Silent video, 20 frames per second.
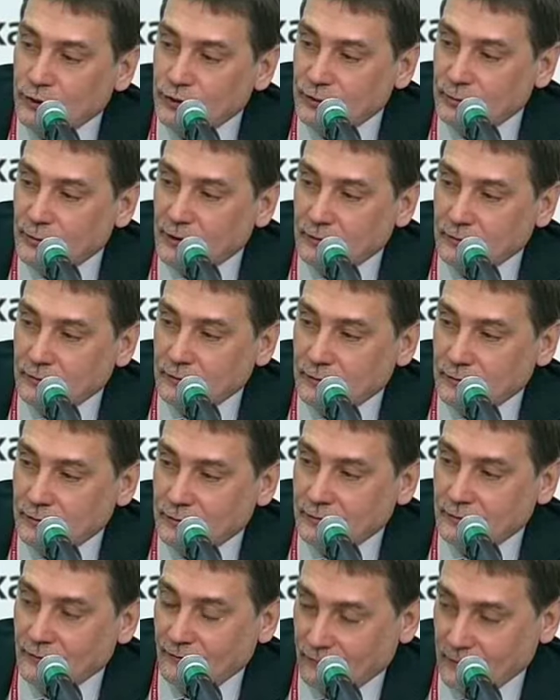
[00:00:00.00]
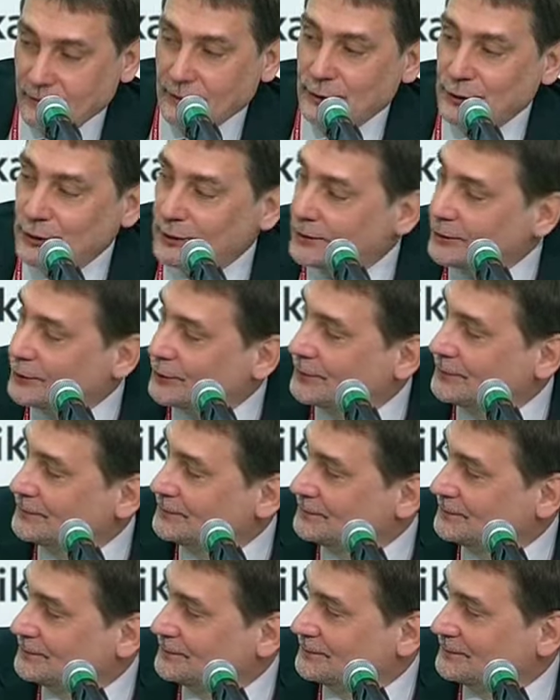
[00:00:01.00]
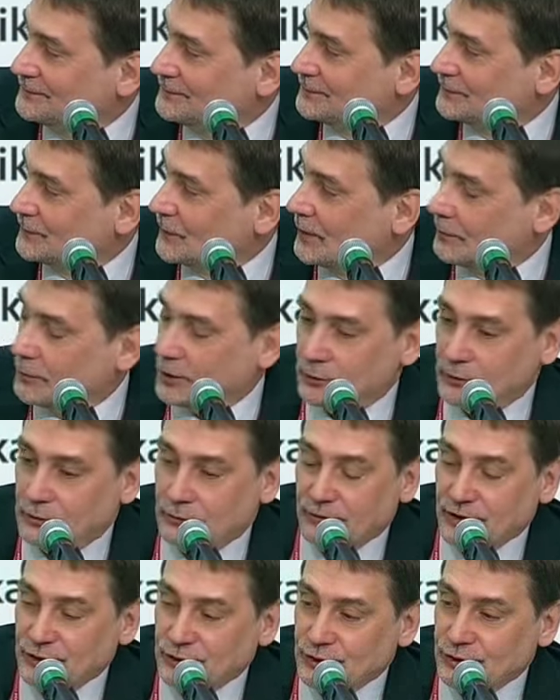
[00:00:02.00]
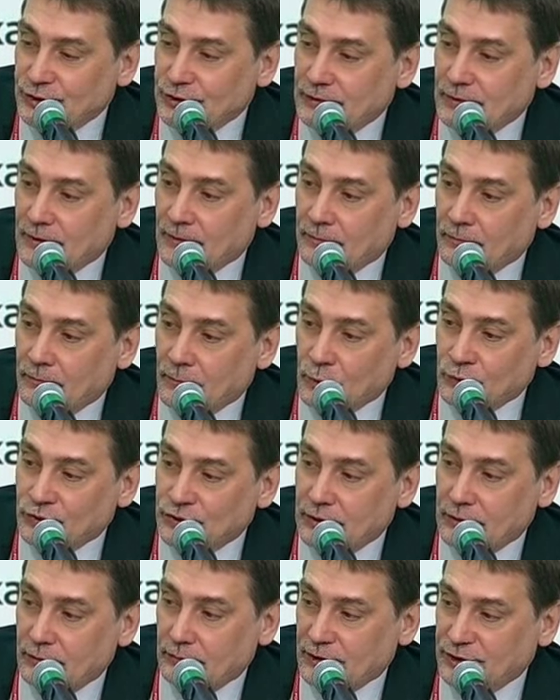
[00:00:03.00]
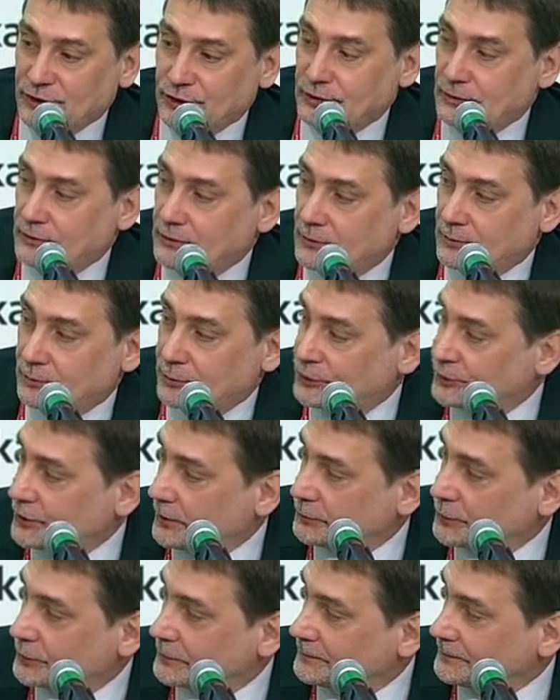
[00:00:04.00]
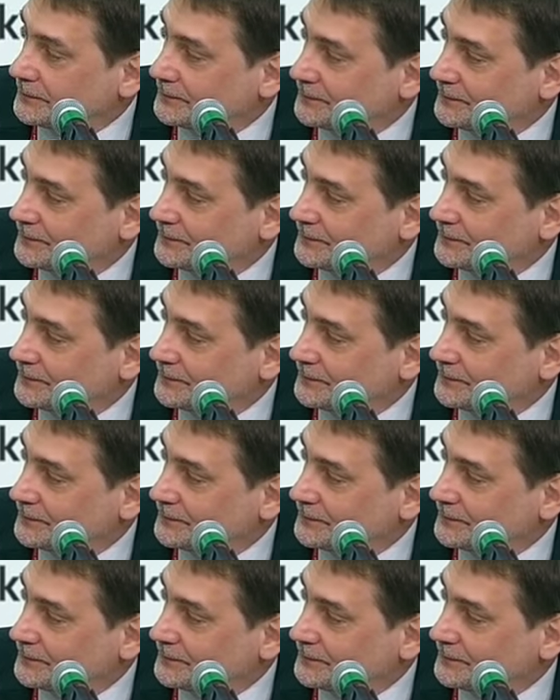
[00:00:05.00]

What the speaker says: words about volatility, about risks, and mostly risk perception.